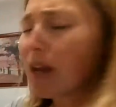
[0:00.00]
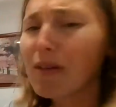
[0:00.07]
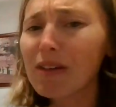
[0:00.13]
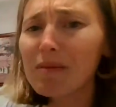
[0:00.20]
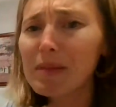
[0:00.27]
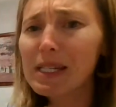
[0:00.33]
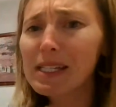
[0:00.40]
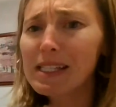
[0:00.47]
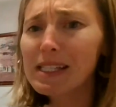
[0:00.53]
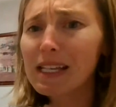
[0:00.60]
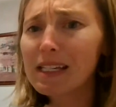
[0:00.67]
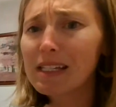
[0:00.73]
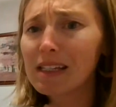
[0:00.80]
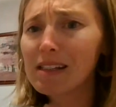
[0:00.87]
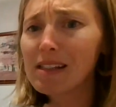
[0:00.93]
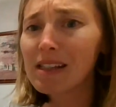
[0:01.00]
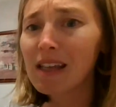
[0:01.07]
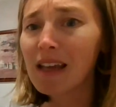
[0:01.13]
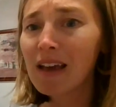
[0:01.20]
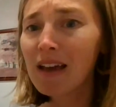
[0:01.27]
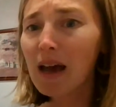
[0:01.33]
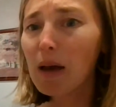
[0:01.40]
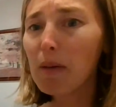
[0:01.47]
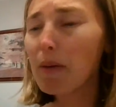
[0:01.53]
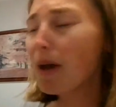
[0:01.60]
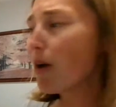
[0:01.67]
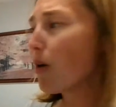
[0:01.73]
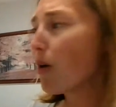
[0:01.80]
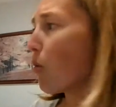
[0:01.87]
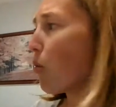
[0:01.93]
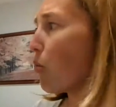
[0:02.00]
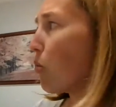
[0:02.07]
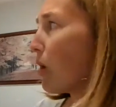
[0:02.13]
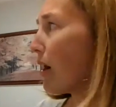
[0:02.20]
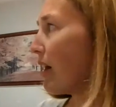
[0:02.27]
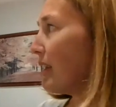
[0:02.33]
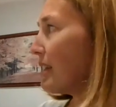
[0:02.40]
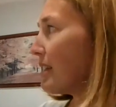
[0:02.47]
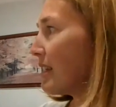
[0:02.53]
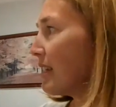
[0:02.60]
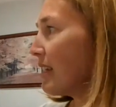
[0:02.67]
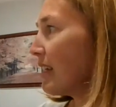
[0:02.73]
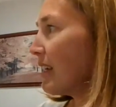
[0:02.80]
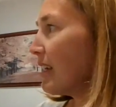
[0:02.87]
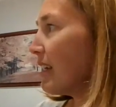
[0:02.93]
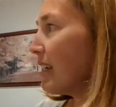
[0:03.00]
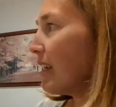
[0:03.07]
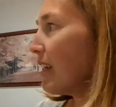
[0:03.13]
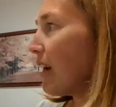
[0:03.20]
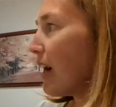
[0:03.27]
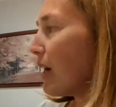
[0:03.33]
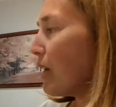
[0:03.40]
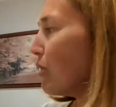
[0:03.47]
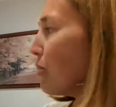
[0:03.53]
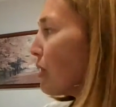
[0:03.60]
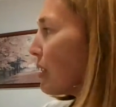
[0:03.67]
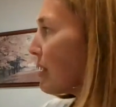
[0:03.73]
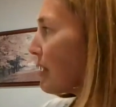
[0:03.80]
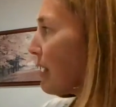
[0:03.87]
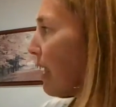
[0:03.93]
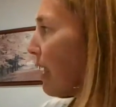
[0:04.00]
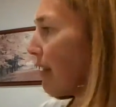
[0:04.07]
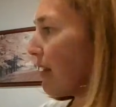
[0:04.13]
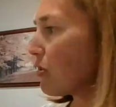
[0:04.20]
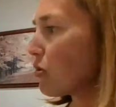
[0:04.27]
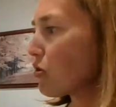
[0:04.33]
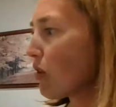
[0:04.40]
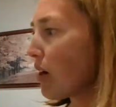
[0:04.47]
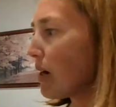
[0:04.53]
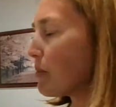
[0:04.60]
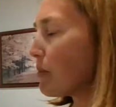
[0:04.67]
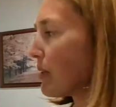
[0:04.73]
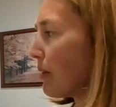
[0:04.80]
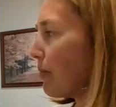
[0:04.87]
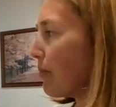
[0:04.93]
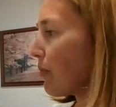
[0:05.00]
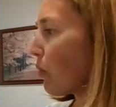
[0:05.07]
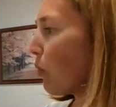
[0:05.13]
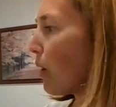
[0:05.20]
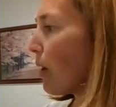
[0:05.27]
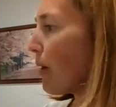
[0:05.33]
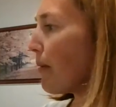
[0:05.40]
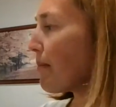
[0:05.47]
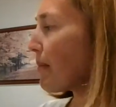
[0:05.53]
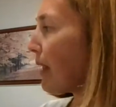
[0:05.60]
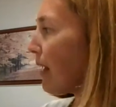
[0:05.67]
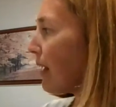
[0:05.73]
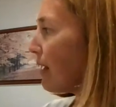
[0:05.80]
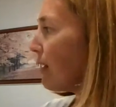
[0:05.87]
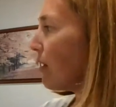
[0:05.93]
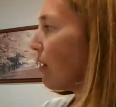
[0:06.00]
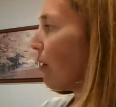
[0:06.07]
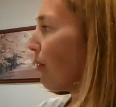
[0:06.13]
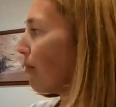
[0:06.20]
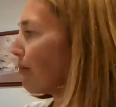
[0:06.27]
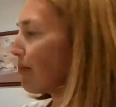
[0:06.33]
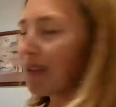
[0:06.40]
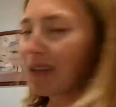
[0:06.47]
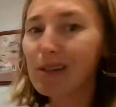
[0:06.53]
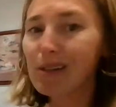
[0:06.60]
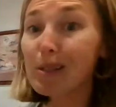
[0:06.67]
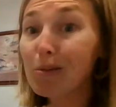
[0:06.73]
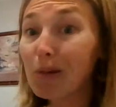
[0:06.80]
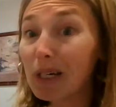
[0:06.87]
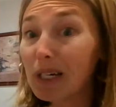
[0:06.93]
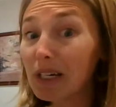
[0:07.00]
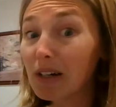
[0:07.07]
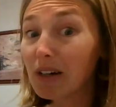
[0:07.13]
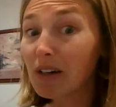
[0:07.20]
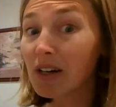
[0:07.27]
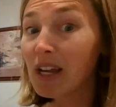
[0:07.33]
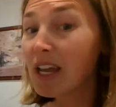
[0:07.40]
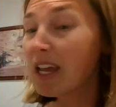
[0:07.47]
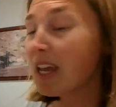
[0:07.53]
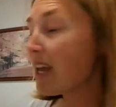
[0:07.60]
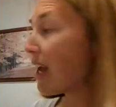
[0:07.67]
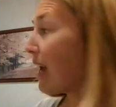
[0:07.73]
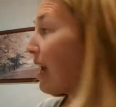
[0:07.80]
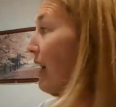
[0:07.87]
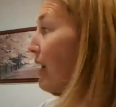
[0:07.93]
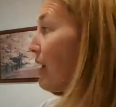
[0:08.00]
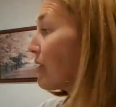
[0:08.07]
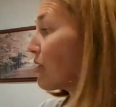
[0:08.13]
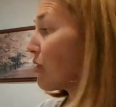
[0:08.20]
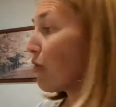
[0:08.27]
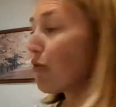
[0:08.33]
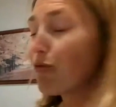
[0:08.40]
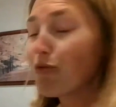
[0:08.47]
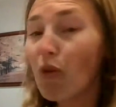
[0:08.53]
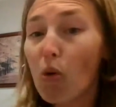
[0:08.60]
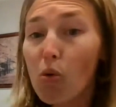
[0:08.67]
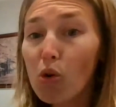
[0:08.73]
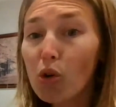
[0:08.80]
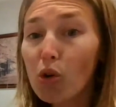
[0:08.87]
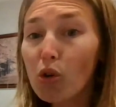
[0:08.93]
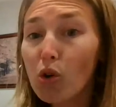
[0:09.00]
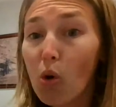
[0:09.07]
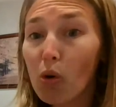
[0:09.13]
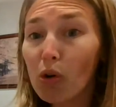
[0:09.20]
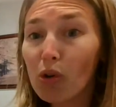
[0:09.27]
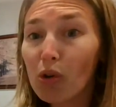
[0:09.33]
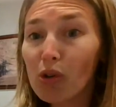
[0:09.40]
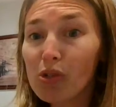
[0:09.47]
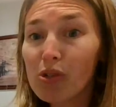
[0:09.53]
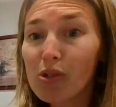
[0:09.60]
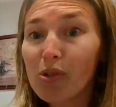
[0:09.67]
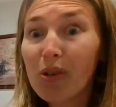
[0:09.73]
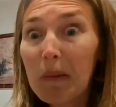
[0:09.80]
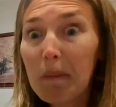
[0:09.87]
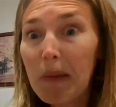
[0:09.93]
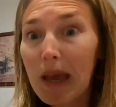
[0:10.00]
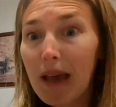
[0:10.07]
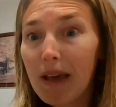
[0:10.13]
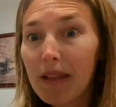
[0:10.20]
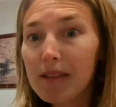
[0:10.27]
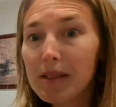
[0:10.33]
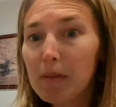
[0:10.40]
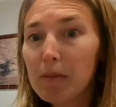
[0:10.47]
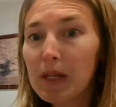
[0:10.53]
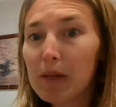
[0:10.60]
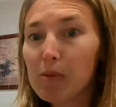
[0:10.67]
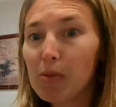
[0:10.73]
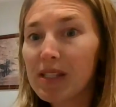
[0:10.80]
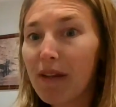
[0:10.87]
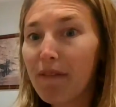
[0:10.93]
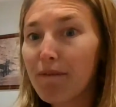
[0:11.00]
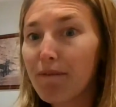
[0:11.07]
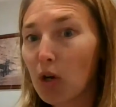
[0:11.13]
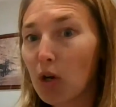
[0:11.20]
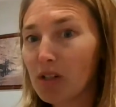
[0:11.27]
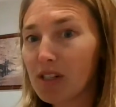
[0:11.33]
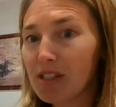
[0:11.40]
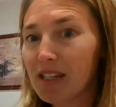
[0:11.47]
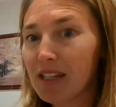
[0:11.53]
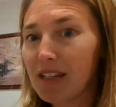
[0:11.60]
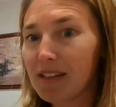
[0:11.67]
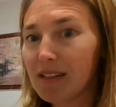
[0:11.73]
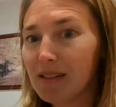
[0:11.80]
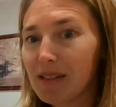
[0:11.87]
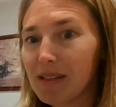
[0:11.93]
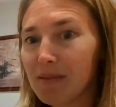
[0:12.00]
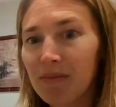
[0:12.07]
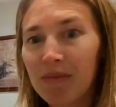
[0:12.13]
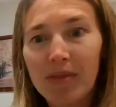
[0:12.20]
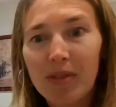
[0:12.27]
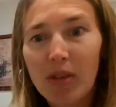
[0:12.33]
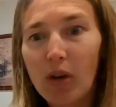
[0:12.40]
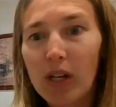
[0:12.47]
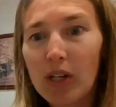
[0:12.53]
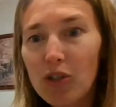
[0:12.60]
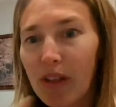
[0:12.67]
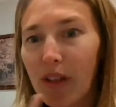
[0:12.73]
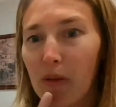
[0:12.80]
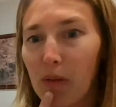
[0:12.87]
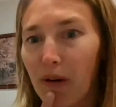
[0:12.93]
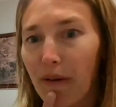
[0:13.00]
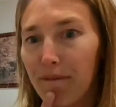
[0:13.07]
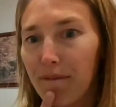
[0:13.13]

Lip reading: give me a sentence about what you can say that describes it. Well, I know that a square has 4 corners, or in math, sometimes we say vertices. Go ahead and try that word,